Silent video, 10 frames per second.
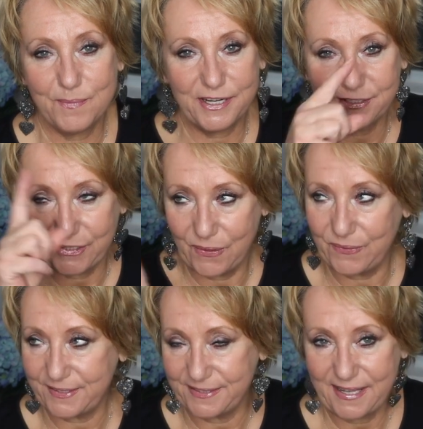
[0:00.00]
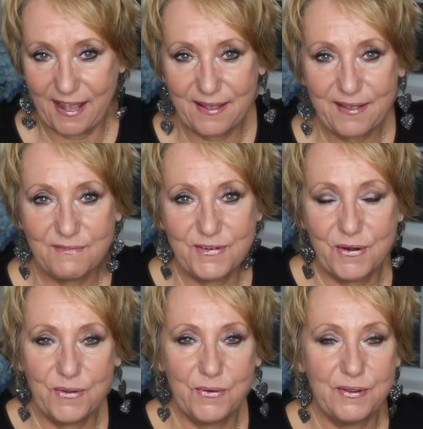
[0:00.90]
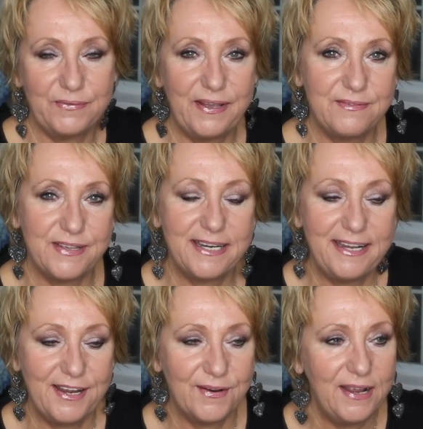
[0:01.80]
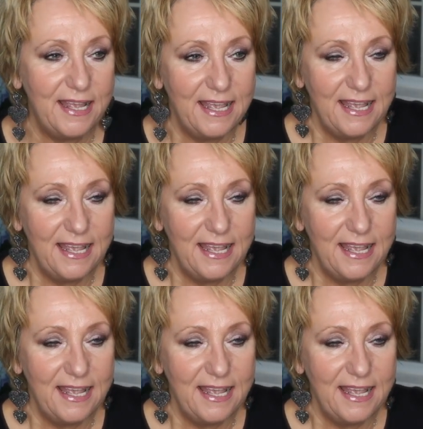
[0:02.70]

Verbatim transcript: I'm going to enclose uh, a photo of it here.